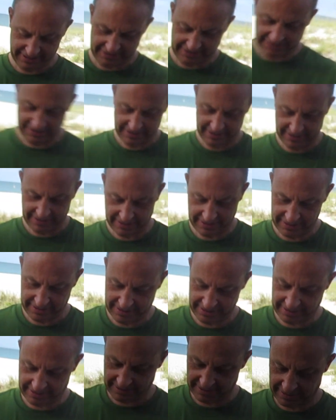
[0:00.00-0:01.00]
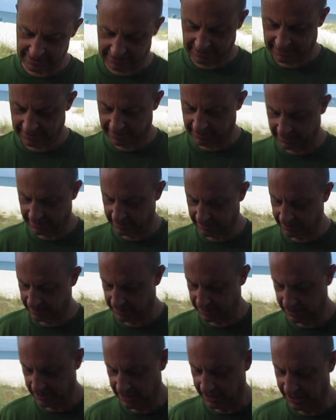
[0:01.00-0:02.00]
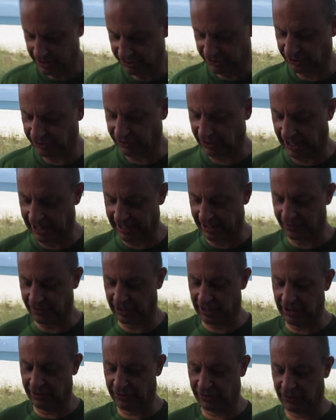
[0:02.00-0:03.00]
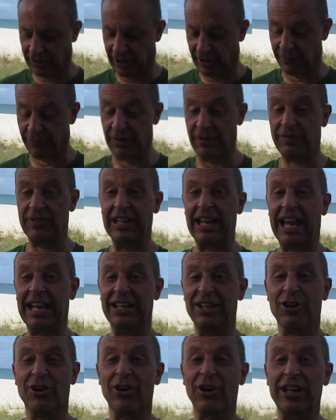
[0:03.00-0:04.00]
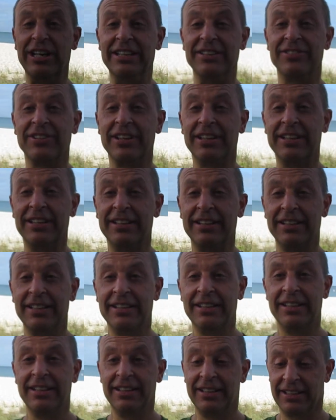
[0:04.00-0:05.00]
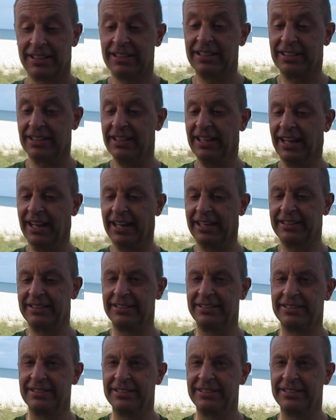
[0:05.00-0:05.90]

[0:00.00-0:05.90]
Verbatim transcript: What's she saying? Wanting She's to saying see it's, pictures? It's, uh, 58 degrees. At home? Yeah. Oh